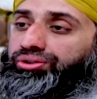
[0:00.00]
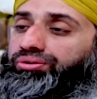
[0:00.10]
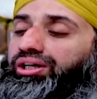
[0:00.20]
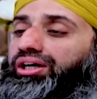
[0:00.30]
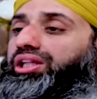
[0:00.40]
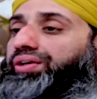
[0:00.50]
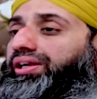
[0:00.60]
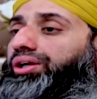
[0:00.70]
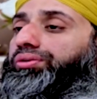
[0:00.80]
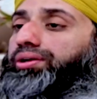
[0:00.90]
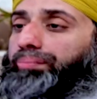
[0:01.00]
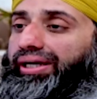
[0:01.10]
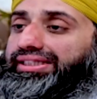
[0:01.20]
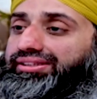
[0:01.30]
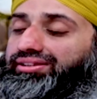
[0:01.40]
So the one who
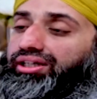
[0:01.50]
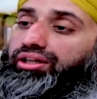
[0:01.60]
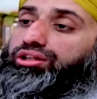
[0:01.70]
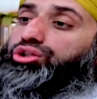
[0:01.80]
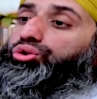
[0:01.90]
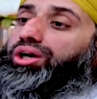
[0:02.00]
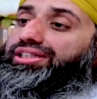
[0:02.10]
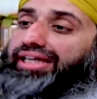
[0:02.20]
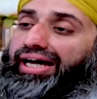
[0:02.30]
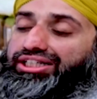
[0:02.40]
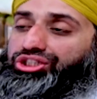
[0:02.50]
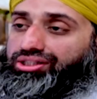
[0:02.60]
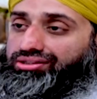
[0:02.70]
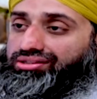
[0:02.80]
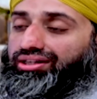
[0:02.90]
repents through his
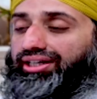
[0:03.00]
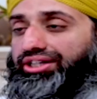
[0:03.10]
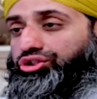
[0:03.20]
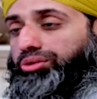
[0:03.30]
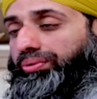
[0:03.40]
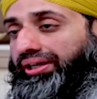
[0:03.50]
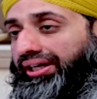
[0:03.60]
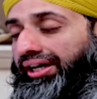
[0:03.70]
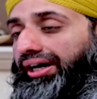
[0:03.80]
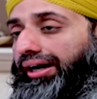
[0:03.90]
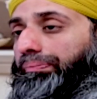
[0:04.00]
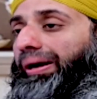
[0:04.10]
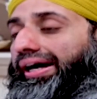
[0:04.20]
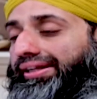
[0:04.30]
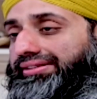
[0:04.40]
actions, it should be
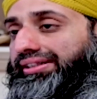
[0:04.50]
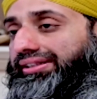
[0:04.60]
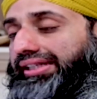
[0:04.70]
apparent